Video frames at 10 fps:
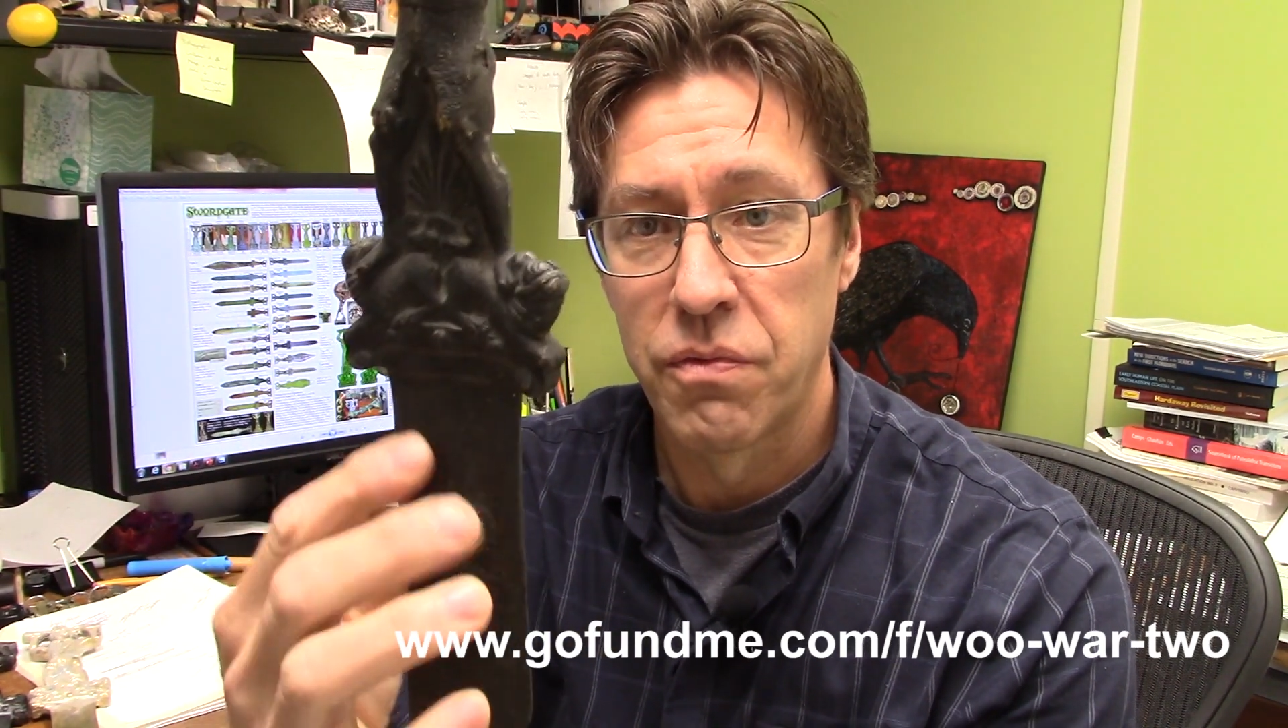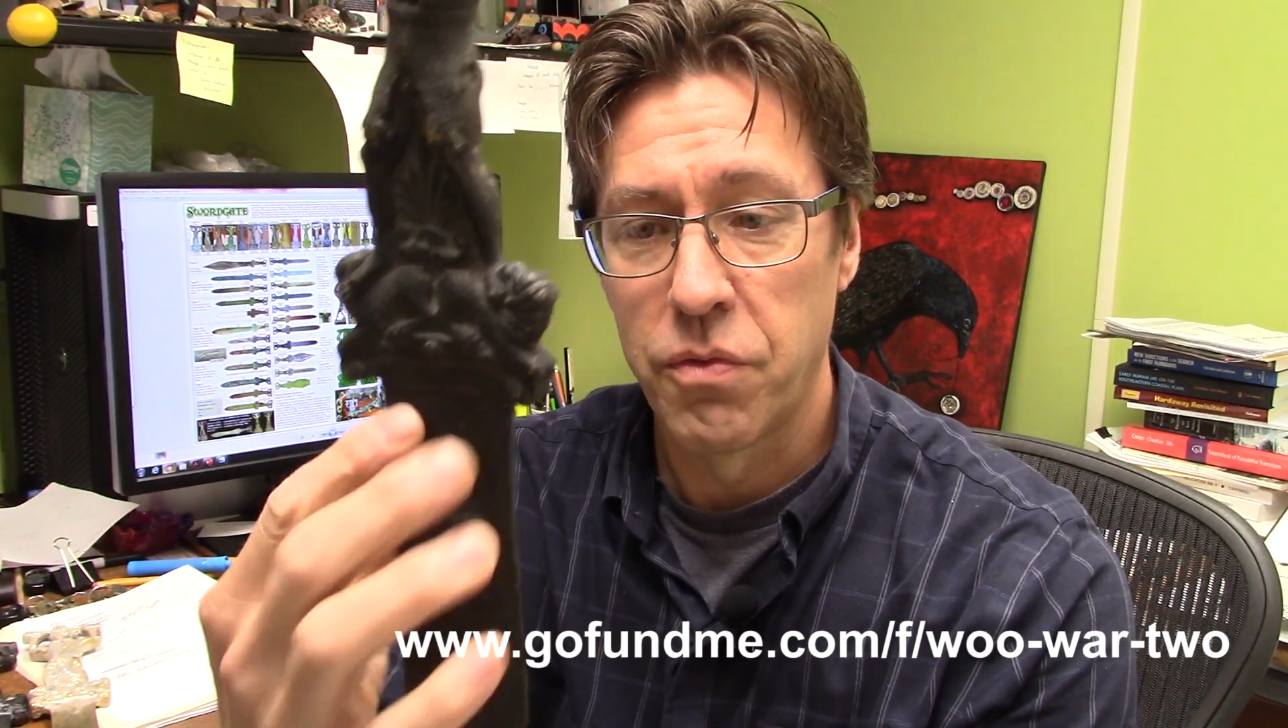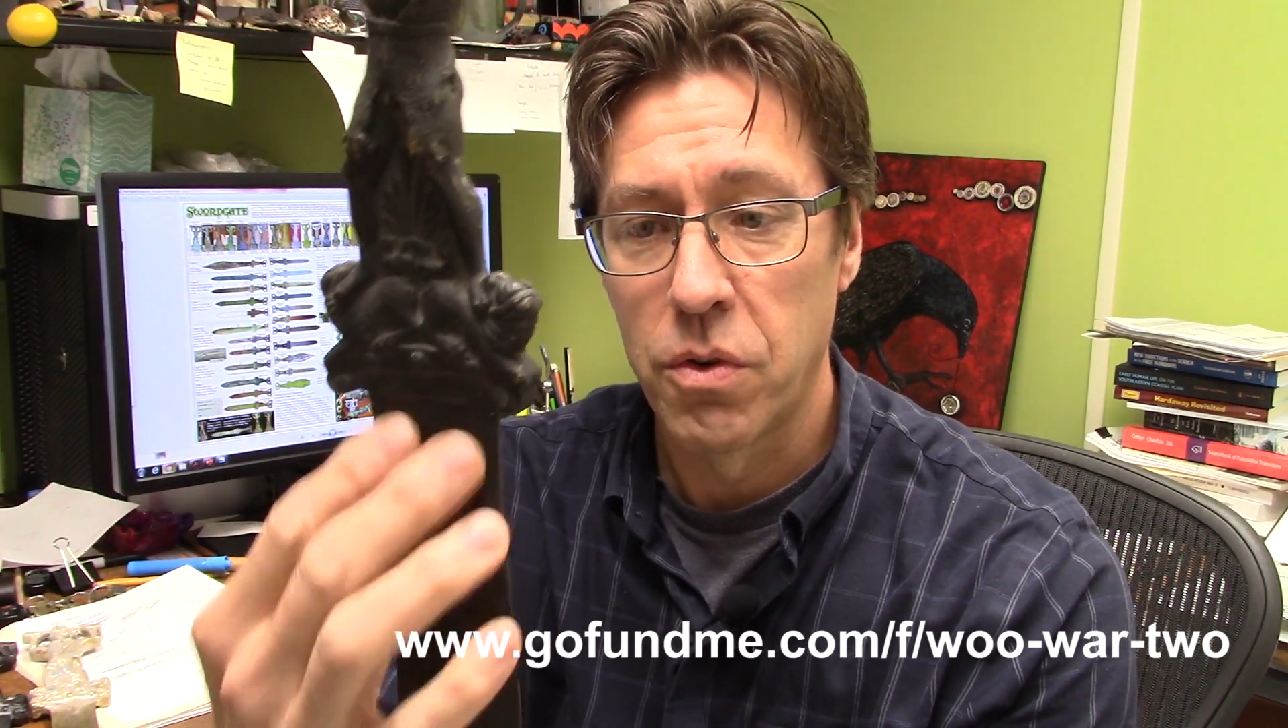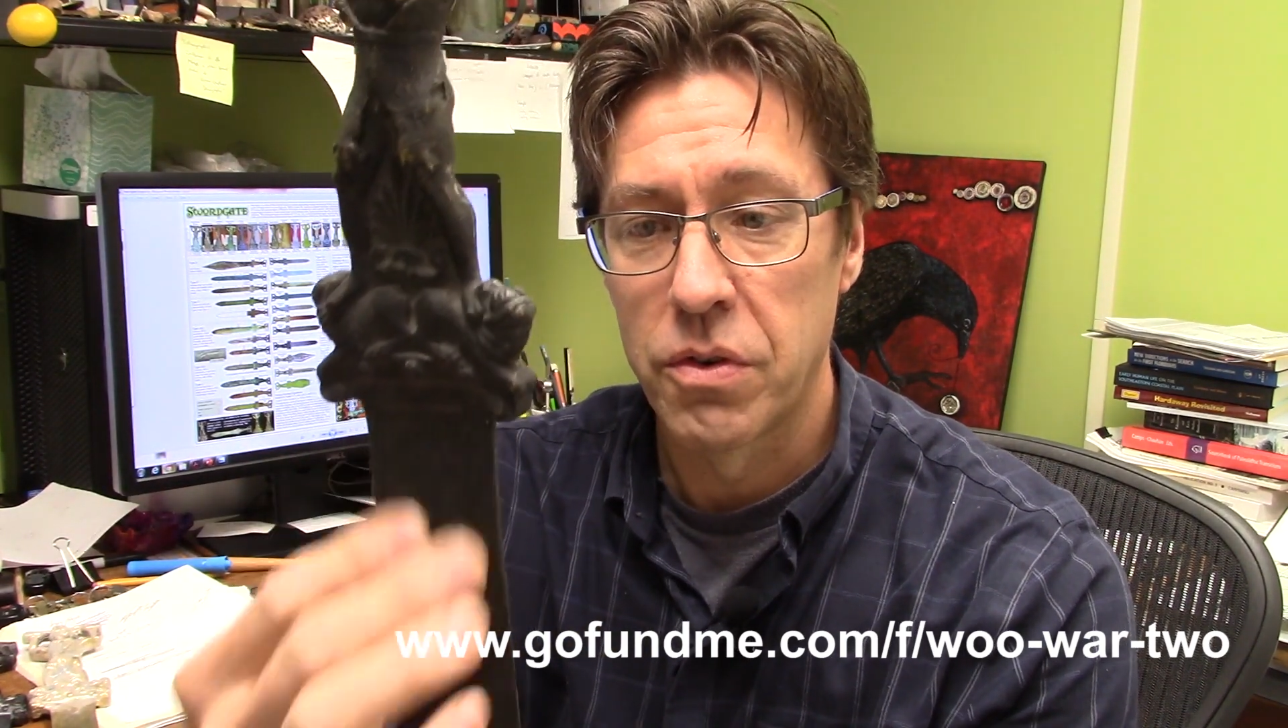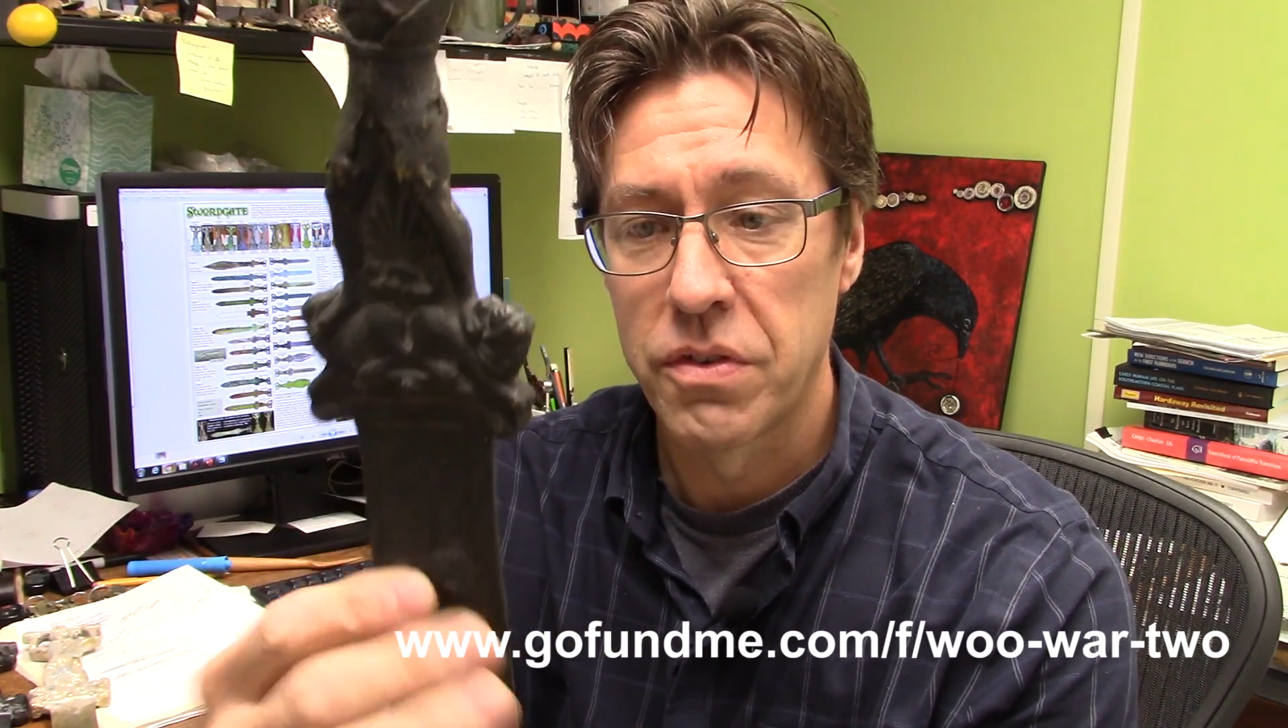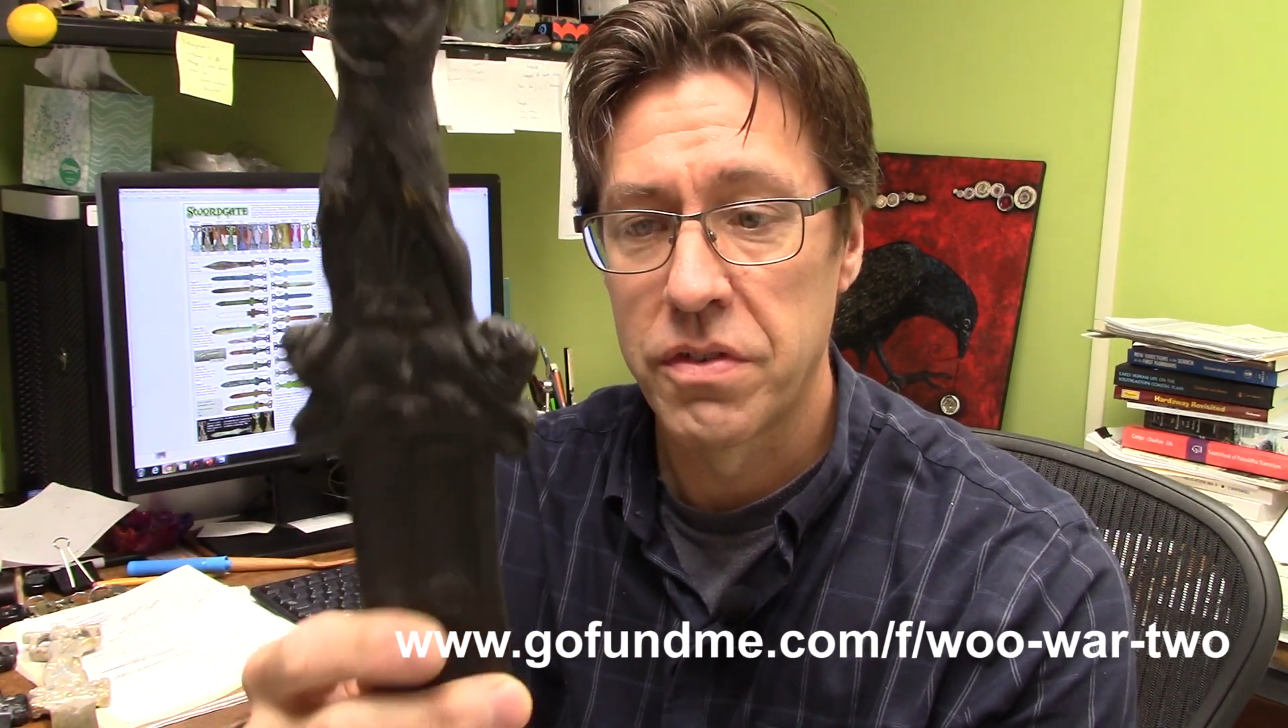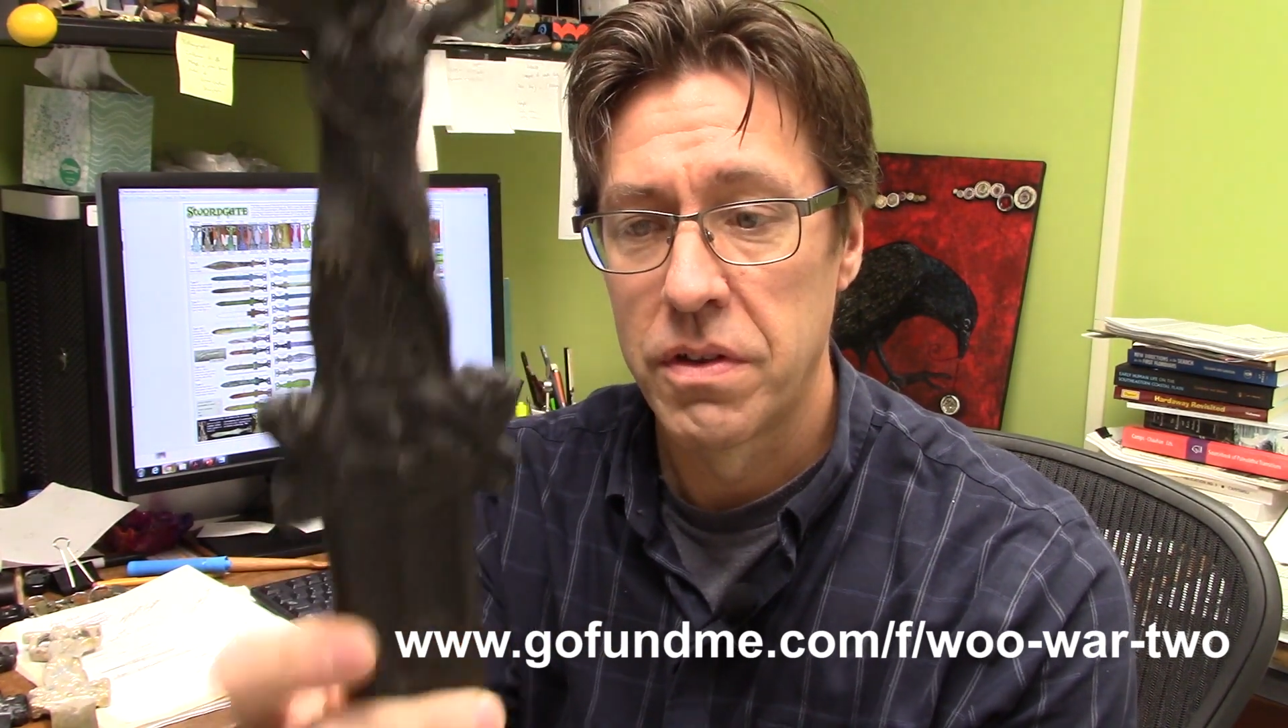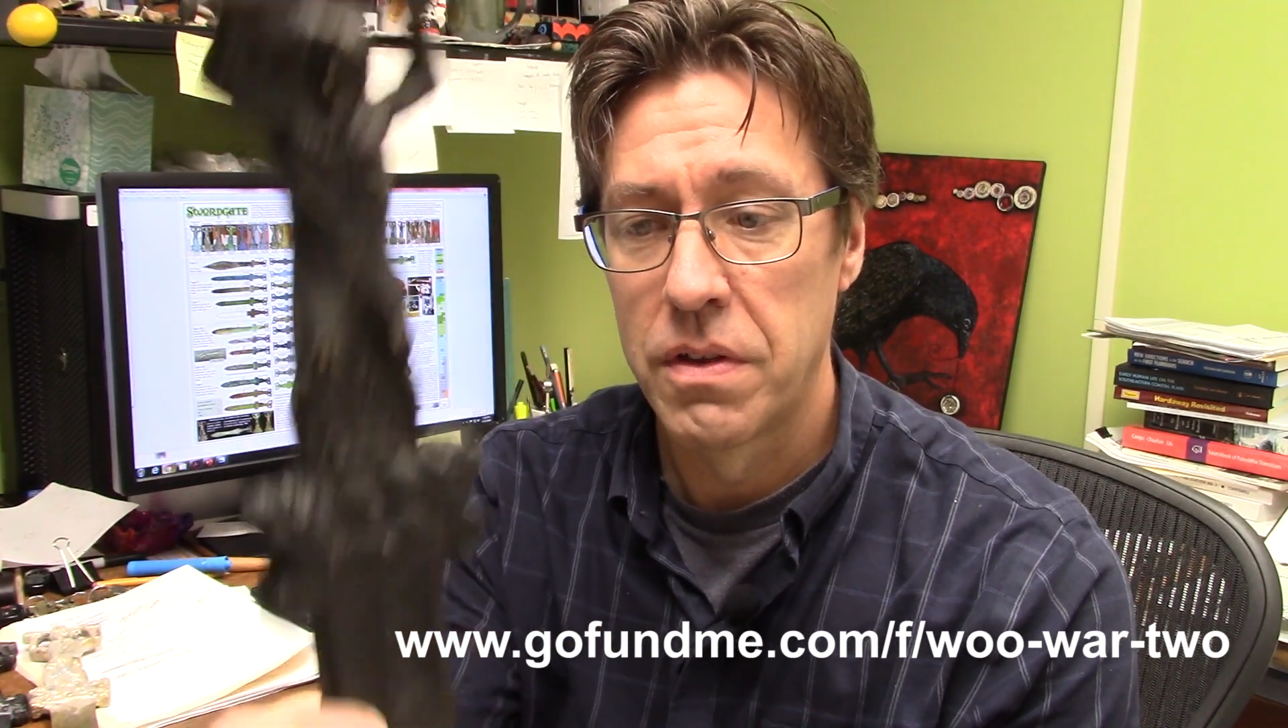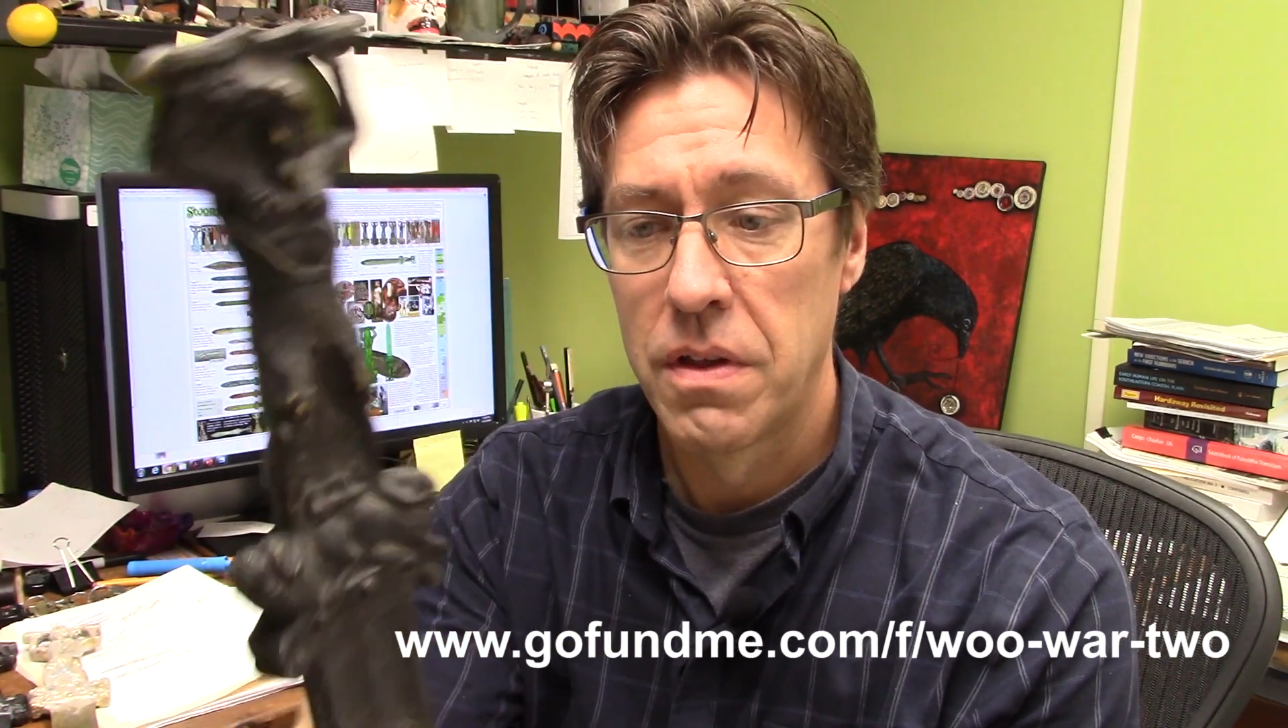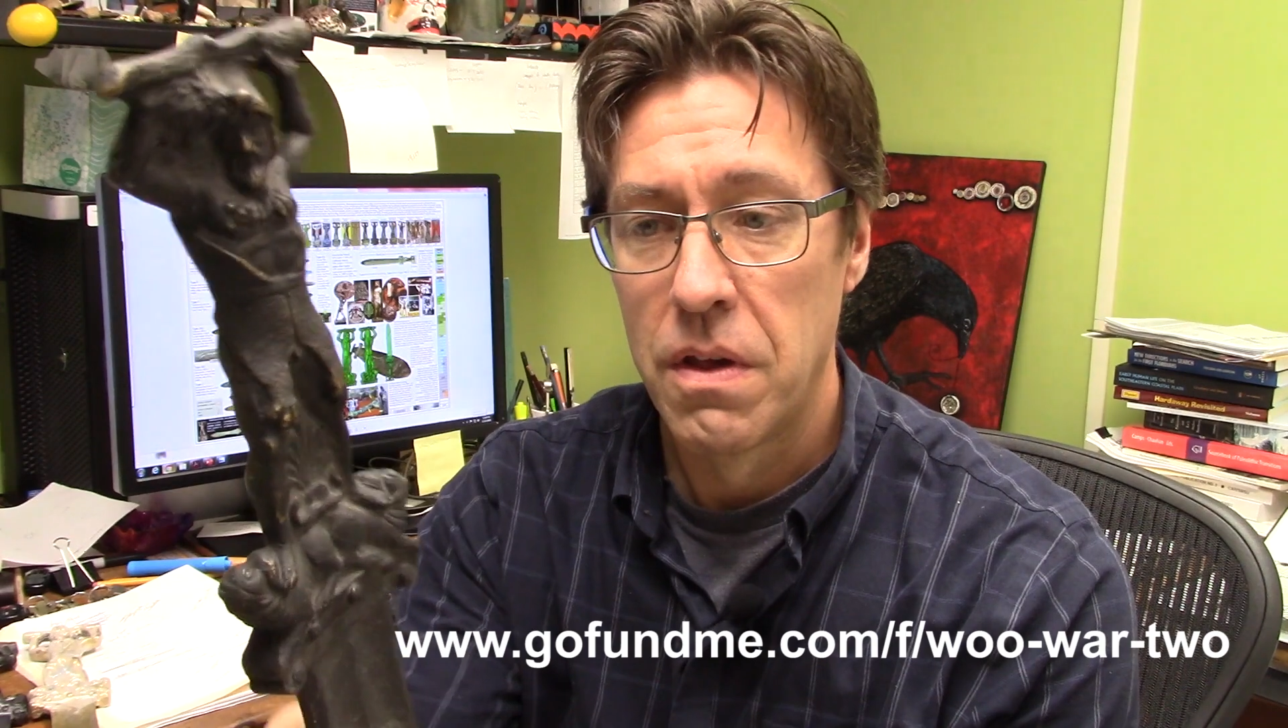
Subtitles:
fullers